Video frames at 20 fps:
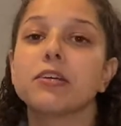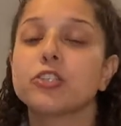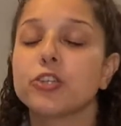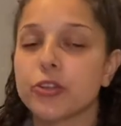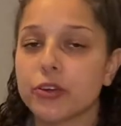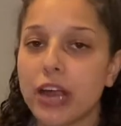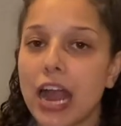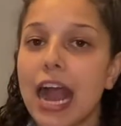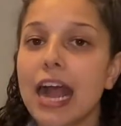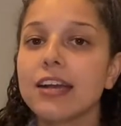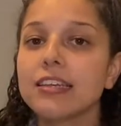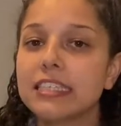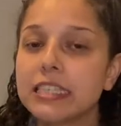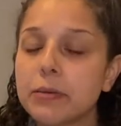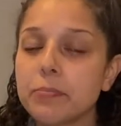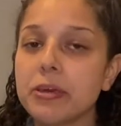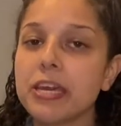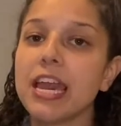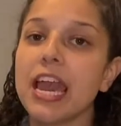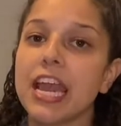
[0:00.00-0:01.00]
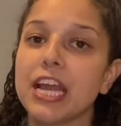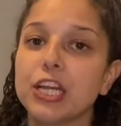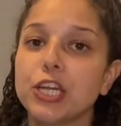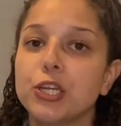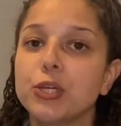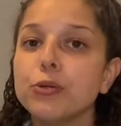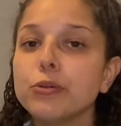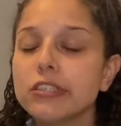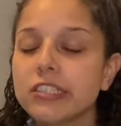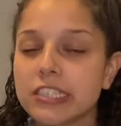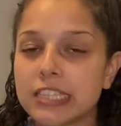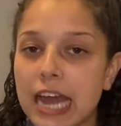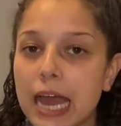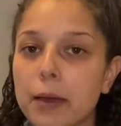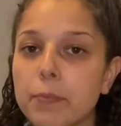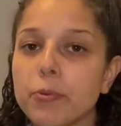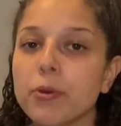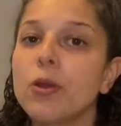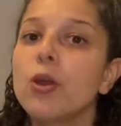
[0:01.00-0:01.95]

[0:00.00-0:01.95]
So there has to be a new step